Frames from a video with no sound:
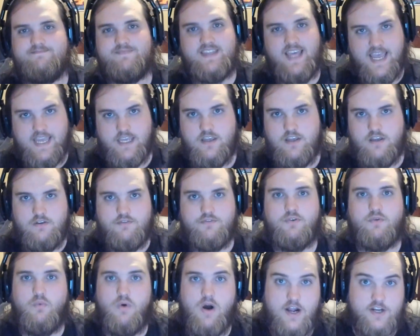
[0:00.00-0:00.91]
thank you
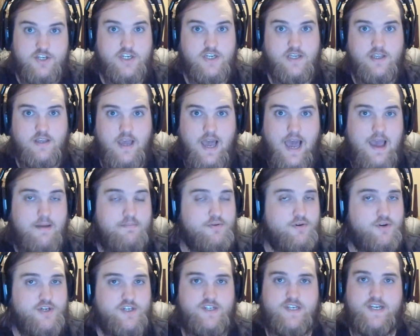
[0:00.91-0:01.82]
for watching. I
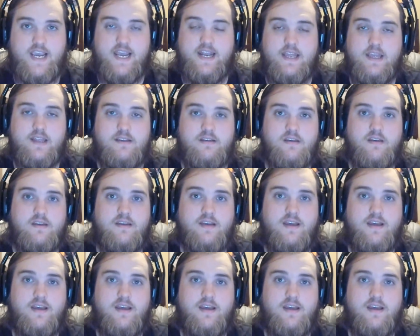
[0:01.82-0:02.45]
appreciate it.